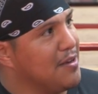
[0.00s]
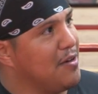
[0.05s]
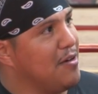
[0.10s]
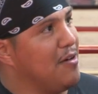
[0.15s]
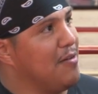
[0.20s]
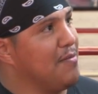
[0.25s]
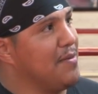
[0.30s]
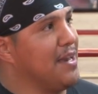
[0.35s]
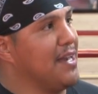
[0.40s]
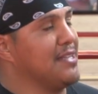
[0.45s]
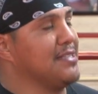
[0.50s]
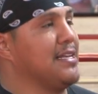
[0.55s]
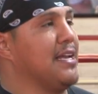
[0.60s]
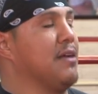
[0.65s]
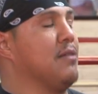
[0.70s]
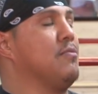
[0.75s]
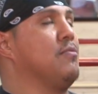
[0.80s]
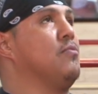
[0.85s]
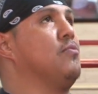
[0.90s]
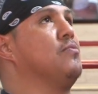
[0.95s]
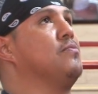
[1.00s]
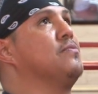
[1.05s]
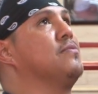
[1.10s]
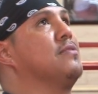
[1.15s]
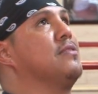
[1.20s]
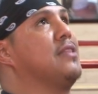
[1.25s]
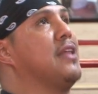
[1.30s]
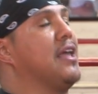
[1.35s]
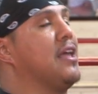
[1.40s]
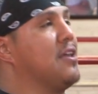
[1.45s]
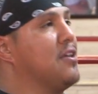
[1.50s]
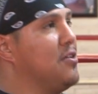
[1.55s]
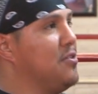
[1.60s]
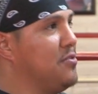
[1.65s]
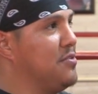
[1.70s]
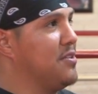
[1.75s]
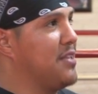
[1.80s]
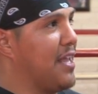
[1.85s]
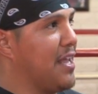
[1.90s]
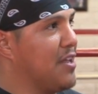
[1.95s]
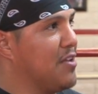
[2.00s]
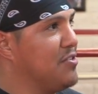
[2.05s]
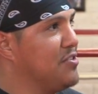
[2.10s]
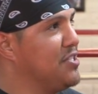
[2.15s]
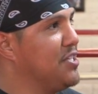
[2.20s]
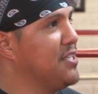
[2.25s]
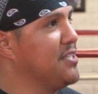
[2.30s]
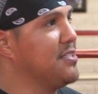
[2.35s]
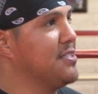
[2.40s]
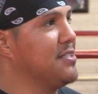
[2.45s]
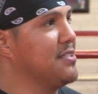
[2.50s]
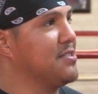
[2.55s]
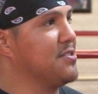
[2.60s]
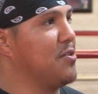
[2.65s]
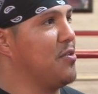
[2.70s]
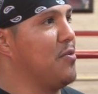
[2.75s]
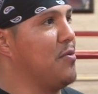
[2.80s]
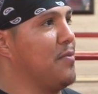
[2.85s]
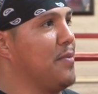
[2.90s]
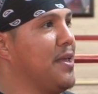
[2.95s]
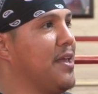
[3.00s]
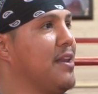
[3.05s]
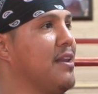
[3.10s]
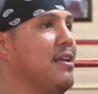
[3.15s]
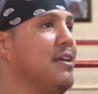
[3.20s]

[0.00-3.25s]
You know what I mean? It's like, thank you, Jesus. You know what I mean?